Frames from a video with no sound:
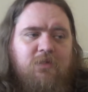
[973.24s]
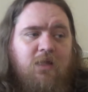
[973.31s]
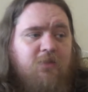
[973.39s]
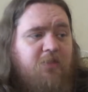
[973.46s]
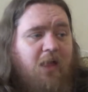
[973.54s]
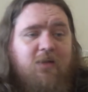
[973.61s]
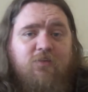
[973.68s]

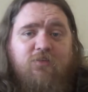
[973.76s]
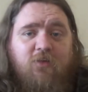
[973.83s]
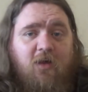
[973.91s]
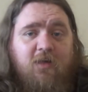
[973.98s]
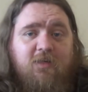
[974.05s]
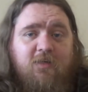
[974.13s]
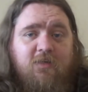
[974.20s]
That
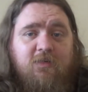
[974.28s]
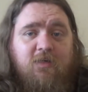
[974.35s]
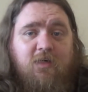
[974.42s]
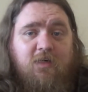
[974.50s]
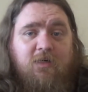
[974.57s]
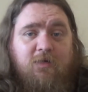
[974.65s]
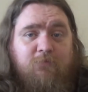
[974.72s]
aside,
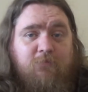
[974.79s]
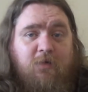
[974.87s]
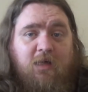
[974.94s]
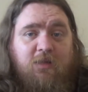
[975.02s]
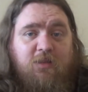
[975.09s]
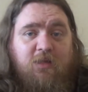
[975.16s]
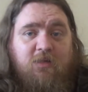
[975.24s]

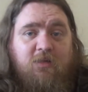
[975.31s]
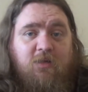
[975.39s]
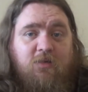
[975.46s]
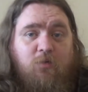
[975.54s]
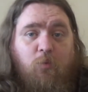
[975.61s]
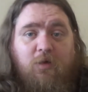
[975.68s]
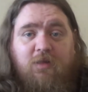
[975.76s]
I think
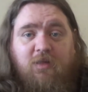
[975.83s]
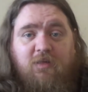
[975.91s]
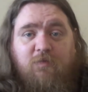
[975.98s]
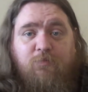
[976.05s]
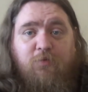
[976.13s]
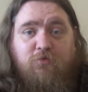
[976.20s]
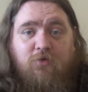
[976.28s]
that the way that
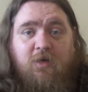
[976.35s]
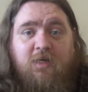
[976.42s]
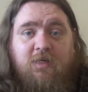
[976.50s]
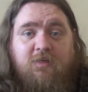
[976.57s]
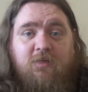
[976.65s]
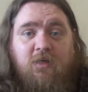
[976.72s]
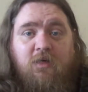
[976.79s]
they
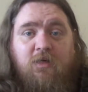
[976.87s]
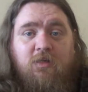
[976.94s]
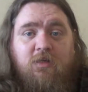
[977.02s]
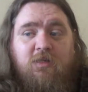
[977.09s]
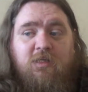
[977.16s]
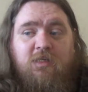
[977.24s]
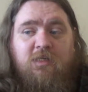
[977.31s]
portrayed
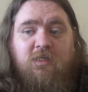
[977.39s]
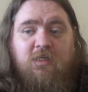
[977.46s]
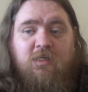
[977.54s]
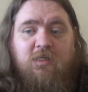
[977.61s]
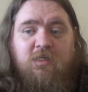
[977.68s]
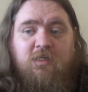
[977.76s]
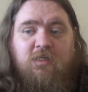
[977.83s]
the
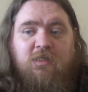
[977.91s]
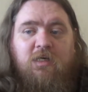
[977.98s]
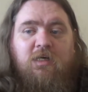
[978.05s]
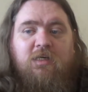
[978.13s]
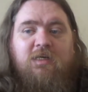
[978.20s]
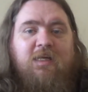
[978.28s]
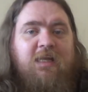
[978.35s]

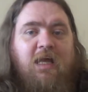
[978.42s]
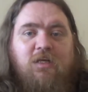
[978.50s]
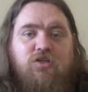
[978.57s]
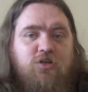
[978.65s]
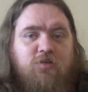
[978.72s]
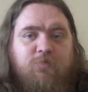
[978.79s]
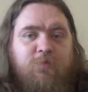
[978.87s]

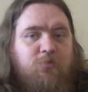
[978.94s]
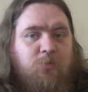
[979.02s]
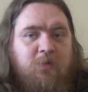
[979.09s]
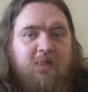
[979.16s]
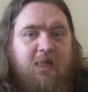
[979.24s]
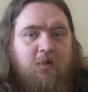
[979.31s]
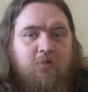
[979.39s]
connections
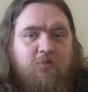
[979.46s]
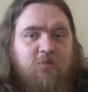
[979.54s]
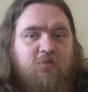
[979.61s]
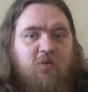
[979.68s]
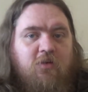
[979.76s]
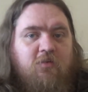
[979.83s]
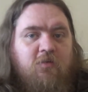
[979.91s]
between
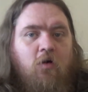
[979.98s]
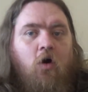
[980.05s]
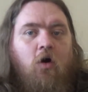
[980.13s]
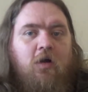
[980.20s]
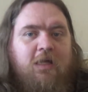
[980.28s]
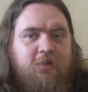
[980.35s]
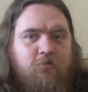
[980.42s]
characters
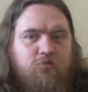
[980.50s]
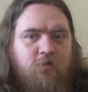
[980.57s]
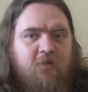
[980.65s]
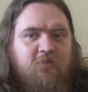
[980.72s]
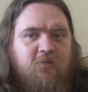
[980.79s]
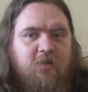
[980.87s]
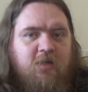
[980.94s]
are
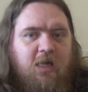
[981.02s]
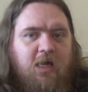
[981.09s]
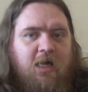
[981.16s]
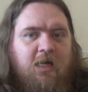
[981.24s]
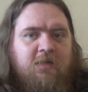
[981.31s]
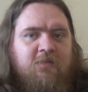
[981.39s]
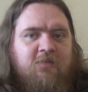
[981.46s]
interesting,
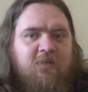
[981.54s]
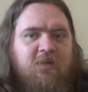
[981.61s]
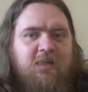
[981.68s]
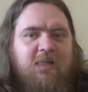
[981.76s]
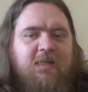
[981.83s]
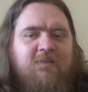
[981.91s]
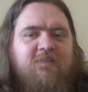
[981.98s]
and
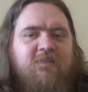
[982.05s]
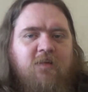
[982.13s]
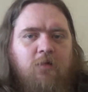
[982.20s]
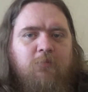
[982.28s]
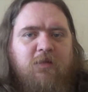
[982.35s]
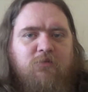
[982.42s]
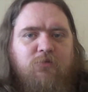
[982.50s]
it
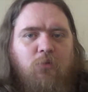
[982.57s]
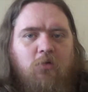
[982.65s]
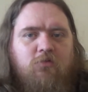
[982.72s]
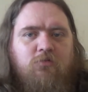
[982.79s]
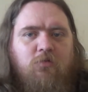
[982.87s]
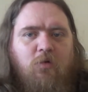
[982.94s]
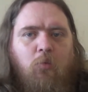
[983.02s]
still makes me
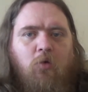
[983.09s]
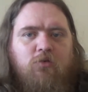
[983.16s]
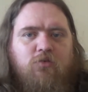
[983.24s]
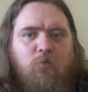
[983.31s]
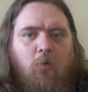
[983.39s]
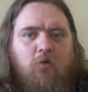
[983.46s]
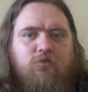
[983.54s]
want
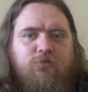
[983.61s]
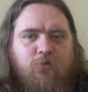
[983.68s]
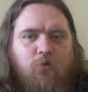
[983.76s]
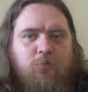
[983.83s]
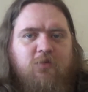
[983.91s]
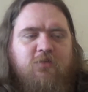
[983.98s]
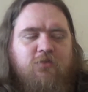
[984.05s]
to watch
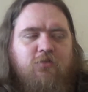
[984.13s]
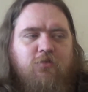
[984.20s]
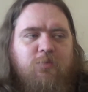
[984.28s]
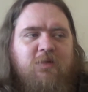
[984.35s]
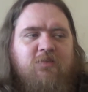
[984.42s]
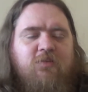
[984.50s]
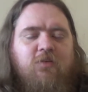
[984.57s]
forwards. It
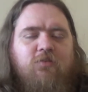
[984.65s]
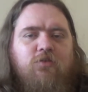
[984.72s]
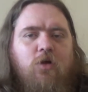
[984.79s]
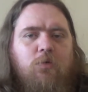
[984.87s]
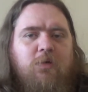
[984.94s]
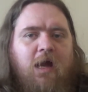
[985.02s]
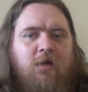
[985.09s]
just means that there's
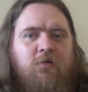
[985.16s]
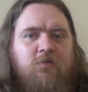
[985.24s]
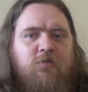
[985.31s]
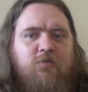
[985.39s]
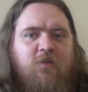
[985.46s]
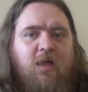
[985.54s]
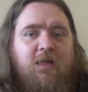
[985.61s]
no
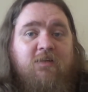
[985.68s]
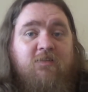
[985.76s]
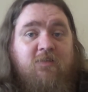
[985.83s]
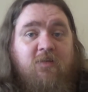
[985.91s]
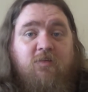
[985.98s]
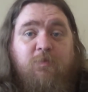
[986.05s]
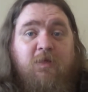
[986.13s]
characters that I
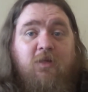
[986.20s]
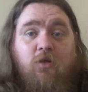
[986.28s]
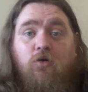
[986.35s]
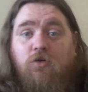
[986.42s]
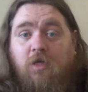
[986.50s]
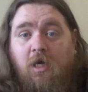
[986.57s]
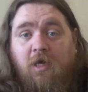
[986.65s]
consider to be the
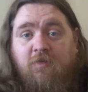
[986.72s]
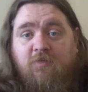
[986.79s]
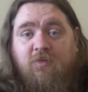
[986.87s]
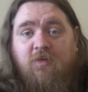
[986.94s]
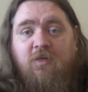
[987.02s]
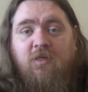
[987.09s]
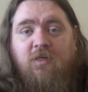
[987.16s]
good guys.